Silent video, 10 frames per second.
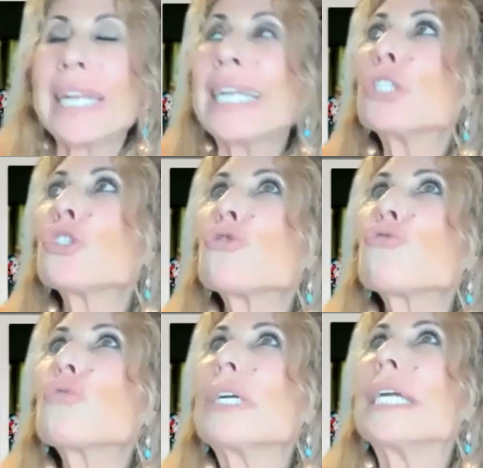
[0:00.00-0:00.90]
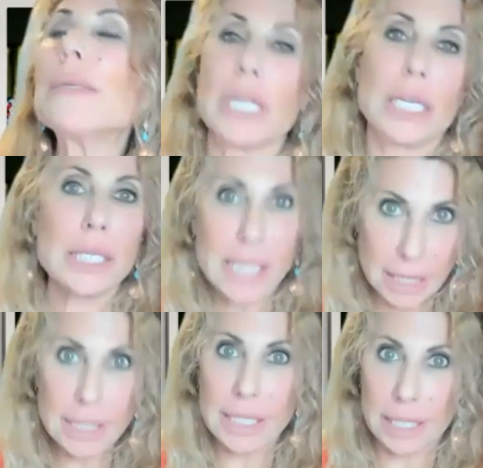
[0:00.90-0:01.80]
and extremely
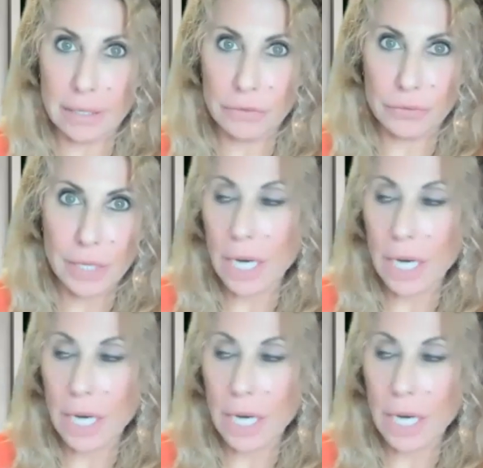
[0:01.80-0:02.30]
sensitive,